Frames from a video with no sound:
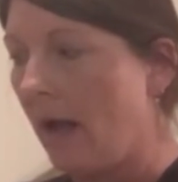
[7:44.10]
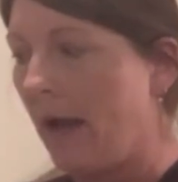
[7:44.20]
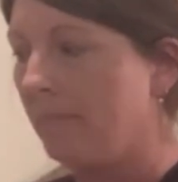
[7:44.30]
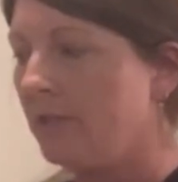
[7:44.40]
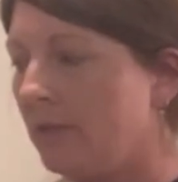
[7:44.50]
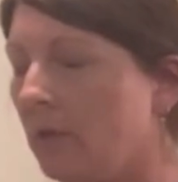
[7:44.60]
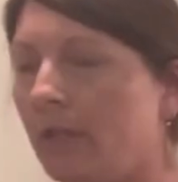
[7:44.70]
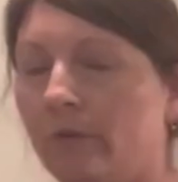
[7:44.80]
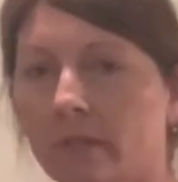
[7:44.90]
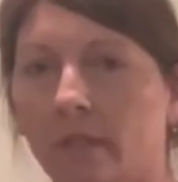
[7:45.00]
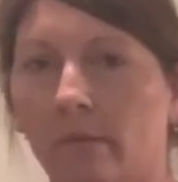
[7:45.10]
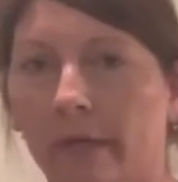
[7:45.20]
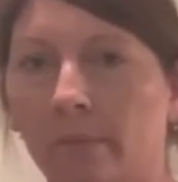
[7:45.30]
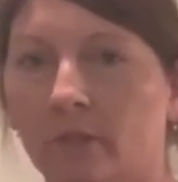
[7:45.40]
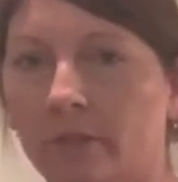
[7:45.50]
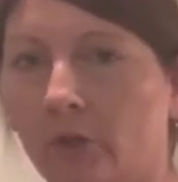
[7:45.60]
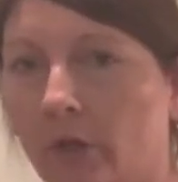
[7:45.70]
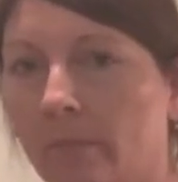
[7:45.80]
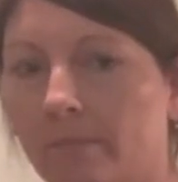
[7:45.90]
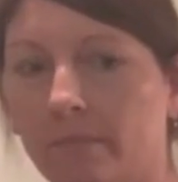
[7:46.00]
I'm generally using the maple
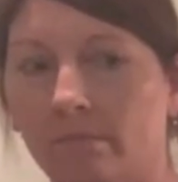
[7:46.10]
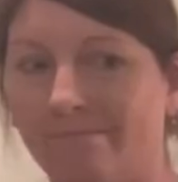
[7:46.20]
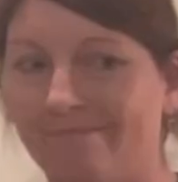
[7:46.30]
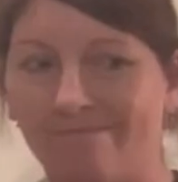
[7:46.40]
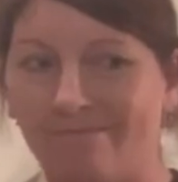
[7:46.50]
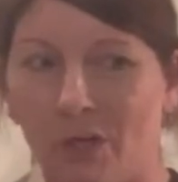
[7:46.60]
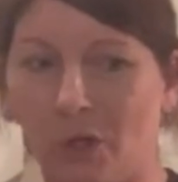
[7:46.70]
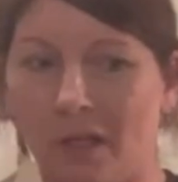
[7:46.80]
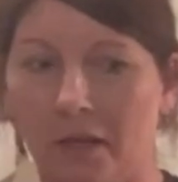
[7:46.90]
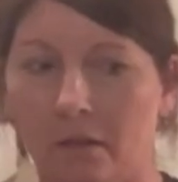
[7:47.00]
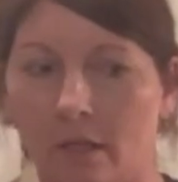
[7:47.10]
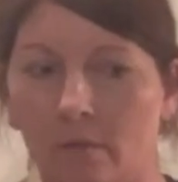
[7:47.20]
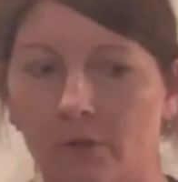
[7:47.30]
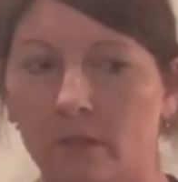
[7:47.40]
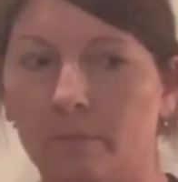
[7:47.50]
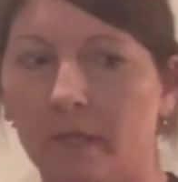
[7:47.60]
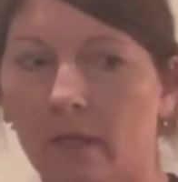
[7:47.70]
syrup here lately just